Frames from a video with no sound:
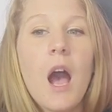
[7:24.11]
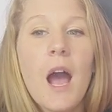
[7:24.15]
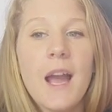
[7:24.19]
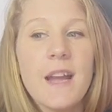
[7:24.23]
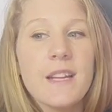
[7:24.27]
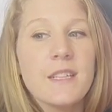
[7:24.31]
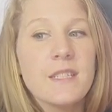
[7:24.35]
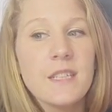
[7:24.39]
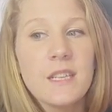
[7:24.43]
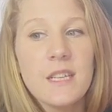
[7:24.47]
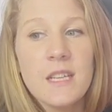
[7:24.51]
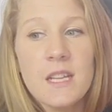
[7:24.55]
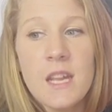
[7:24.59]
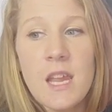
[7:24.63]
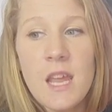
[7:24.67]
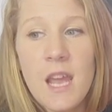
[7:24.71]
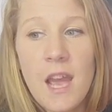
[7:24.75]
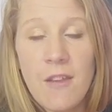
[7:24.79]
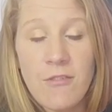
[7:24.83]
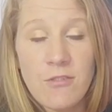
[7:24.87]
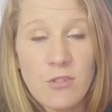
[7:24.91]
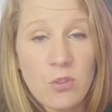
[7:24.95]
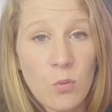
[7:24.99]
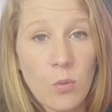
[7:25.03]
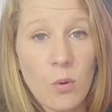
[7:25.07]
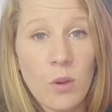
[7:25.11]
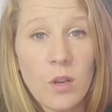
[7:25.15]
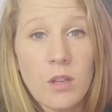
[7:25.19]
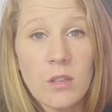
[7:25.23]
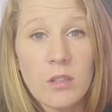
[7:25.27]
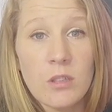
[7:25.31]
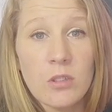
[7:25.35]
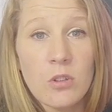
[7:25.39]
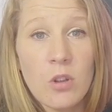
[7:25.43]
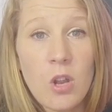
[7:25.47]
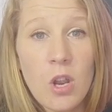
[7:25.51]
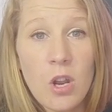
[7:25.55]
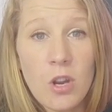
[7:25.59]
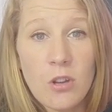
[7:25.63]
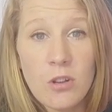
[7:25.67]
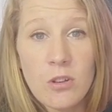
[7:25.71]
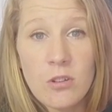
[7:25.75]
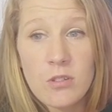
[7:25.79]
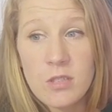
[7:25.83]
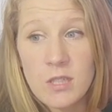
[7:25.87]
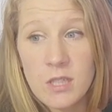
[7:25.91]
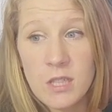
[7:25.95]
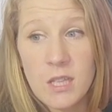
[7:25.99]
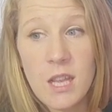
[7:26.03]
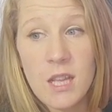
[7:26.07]
I did have to work a little harder
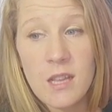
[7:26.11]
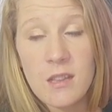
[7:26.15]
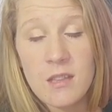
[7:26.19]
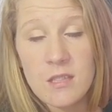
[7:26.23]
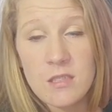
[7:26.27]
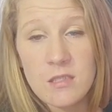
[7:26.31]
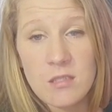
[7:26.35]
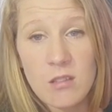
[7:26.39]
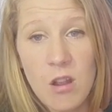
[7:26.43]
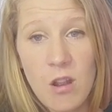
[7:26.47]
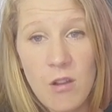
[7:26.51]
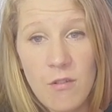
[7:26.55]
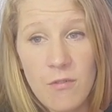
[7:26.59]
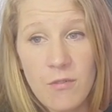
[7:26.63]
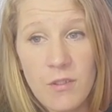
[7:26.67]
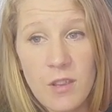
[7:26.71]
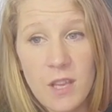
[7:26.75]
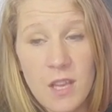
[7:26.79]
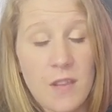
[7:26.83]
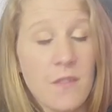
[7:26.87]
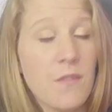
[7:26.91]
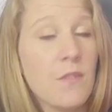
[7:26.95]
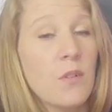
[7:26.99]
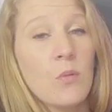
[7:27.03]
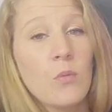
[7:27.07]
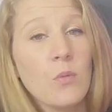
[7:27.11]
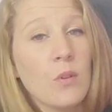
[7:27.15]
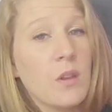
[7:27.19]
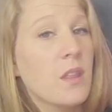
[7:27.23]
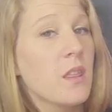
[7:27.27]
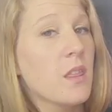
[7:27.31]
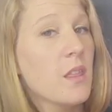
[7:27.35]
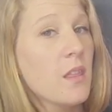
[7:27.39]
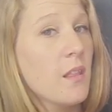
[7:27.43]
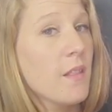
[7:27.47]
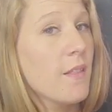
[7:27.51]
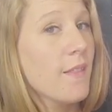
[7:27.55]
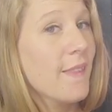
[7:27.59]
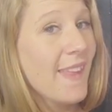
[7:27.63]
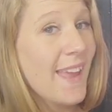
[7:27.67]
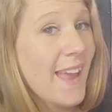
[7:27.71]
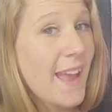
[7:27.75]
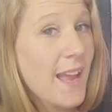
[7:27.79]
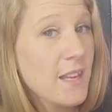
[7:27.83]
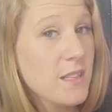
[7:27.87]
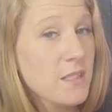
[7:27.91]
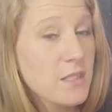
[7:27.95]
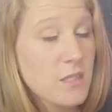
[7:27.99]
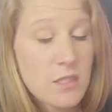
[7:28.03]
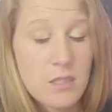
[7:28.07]
to get this off even with
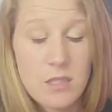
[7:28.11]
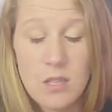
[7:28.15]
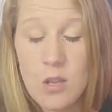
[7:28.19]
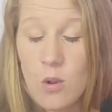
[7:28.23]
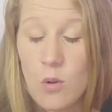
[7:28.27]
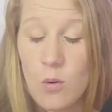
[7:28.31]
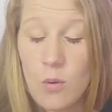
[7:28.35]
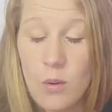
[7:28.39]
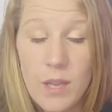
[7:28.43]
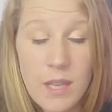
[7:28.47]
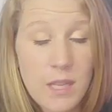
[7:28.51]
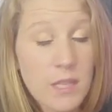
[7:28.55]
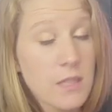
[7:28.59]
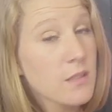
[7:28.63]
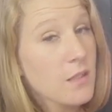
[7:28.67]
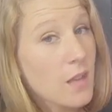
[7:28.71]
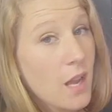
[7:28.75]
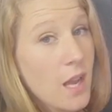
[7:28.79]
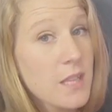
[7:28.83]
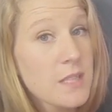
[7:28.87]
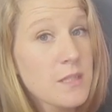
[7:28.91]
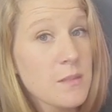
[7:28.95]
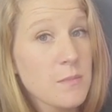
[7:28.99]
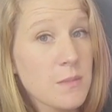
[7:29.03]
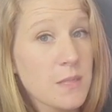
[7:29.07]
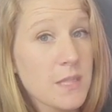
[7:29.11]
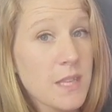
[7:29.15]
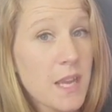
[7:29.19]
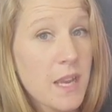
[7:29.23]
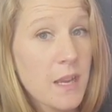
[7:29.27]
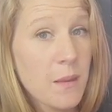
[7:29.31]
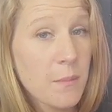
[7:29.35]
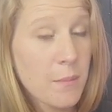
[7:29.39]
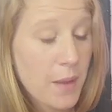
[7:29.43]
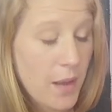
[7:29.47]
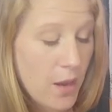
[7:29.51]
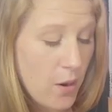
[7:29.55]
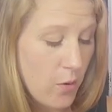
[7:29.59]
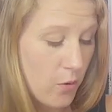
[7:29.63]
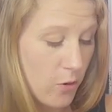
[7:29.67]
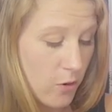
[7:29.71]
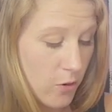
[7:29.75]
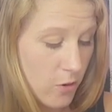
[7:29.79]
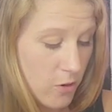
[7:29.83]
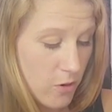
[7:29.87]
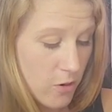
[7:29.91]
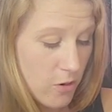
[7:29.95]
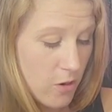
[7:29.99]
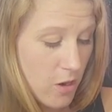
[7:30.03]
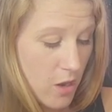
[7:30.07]
that, so it's got some staying power.
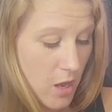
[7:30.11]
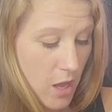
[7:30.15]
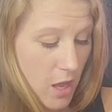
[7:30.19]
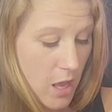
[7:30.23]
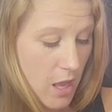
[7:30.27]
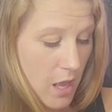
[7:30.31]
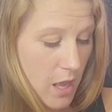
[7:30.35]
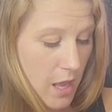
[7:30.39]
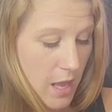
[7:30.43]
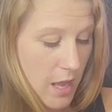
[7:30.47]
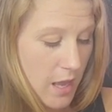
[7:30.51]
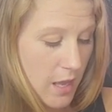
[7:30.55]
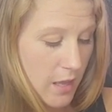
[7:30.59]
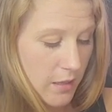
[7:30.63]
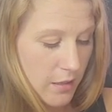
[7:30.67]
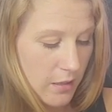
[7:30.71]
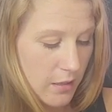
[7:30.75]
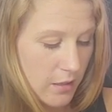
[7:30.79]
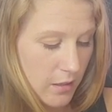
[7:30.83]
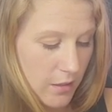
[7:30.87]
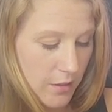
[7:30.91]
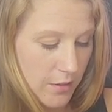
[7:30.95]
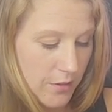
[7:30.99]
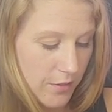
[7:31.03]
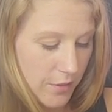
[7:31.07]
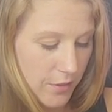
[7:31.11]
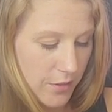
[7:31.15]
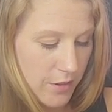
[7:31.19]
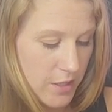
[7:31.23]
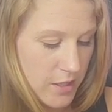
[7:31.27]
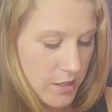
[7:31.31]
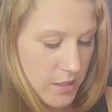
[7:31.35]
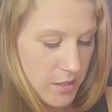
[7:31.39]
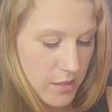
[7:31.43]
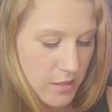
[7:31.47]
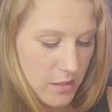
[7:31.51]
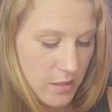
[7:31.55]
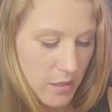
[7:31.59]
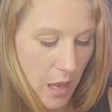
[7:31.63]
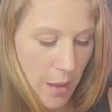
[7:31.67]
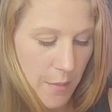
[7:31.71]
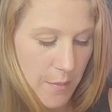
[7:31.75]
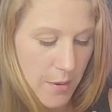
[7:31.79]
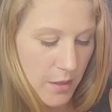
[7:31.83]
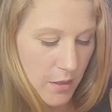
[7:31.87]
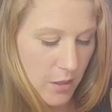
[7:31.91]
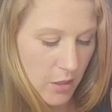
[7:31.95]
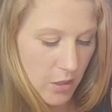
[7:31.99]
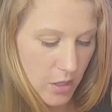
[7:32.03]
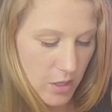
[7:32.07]
And this, I
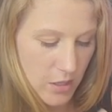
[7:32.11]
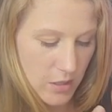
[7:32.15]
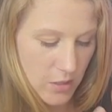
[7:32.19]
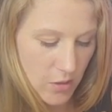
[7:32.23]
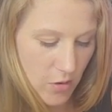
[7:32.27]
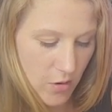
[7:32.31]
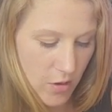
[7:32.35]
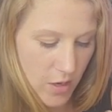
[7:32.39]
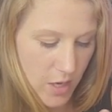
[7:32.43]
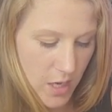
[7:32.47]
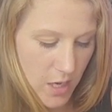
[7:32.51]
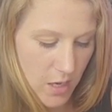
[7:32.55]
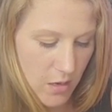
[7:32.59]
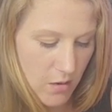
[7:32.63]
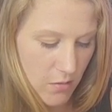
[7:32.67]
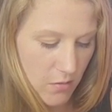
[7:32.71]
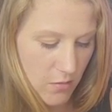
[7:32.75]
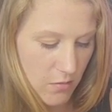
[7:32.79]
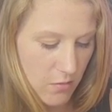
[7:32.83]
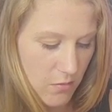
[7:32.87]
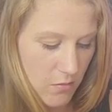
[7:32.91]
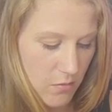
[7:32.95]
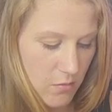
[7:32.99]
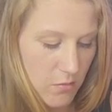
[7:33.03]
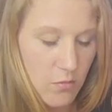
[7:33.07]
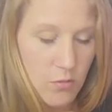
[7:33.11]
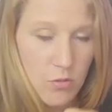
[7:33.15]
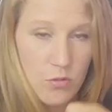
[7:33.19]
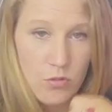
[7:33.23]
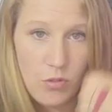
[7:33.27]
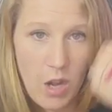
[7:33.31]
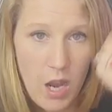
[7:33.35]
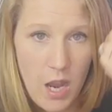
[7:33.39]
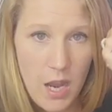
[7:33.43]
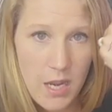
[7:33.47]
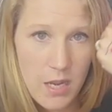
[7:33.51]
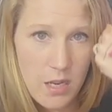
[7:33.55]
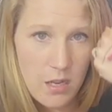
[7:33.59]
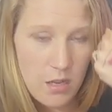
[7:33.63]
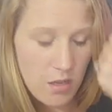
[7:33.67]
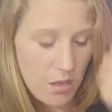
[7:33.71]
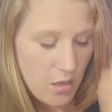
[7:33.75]
mean, look, it's already dry.